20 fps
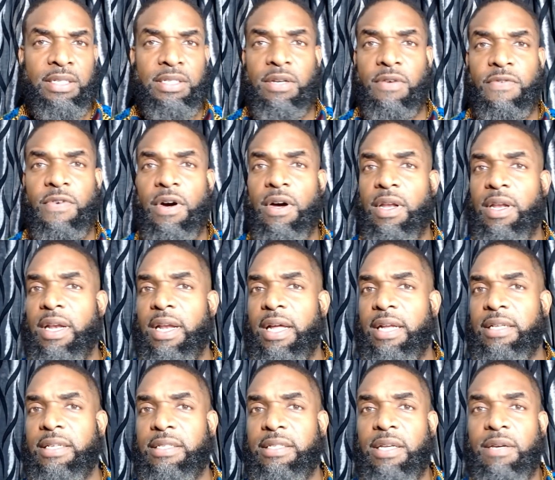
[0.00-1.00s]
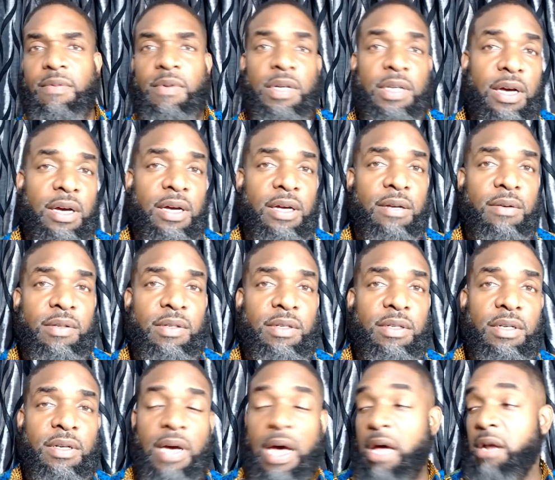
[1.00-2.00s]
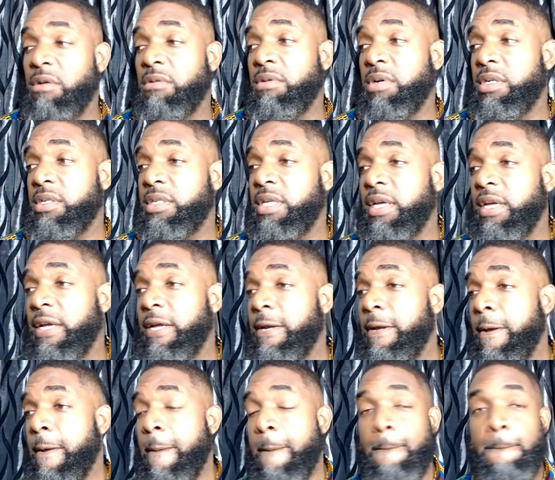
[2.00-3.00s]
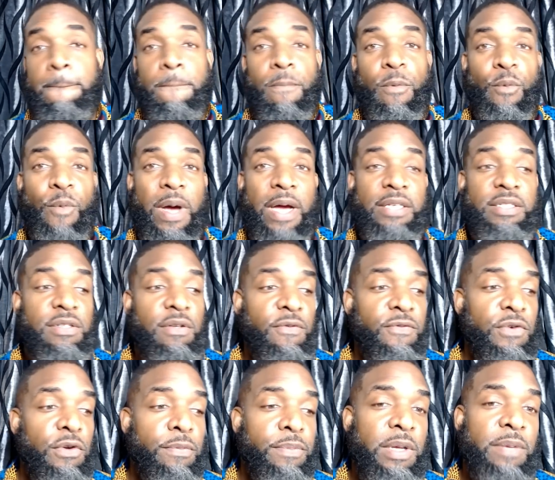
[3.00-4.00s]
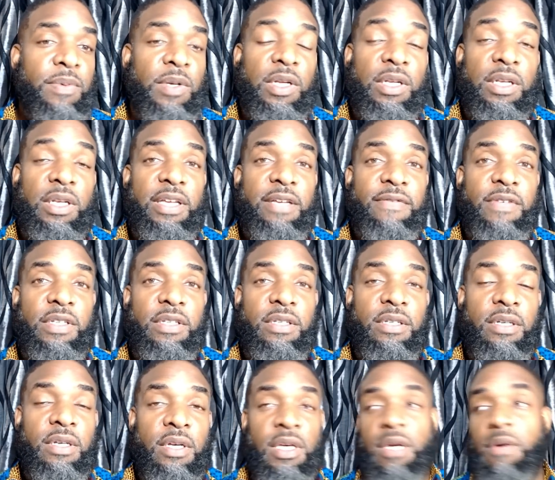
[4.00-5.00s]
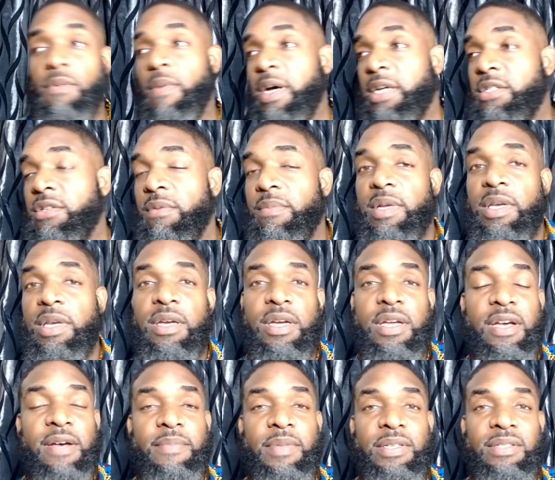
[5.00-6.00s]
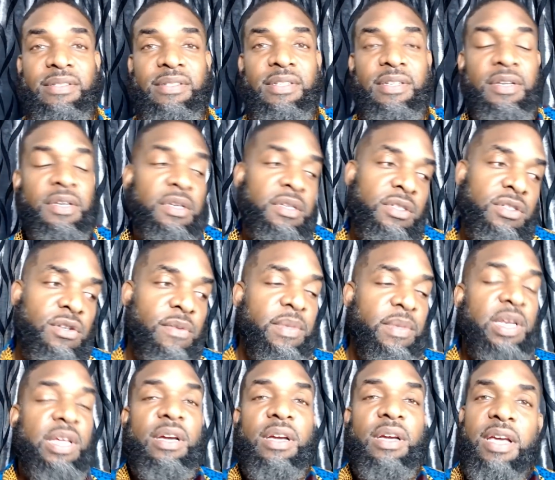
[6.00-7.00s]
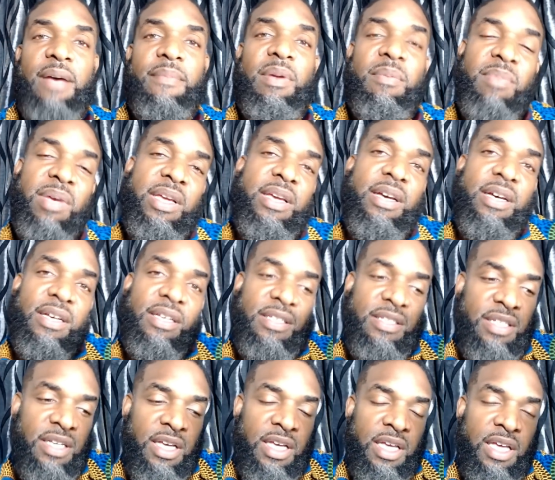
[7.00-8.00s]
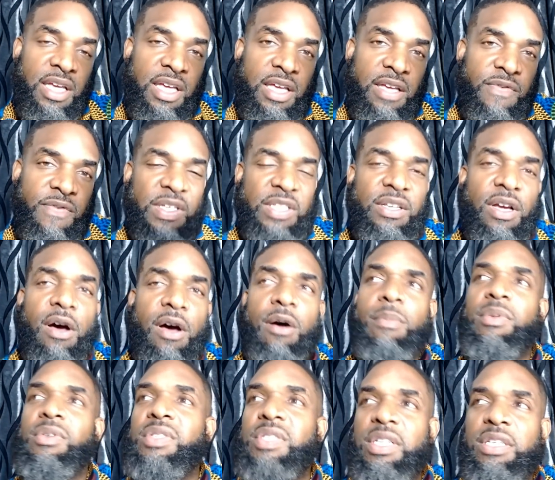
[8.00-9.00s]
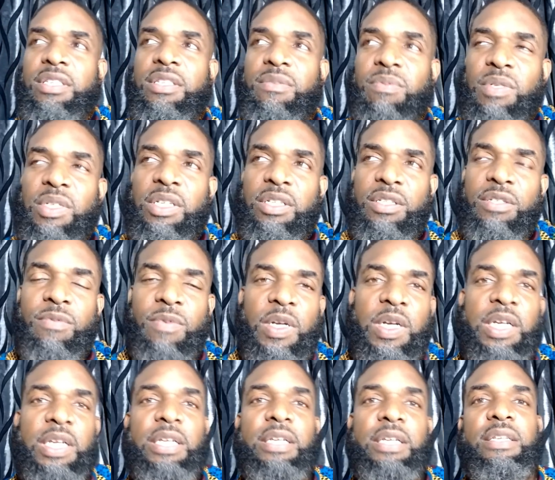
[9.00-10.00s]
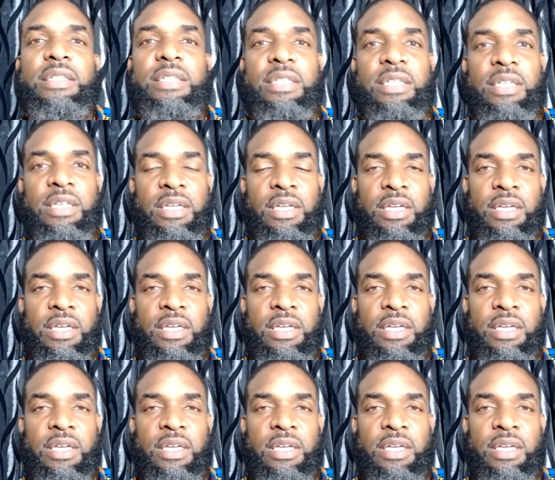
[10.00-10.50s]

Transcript: So for all of that to say, I don't understand why so few people are leaving and why so many are coming. So many are coming because if it's almost, this is what it is.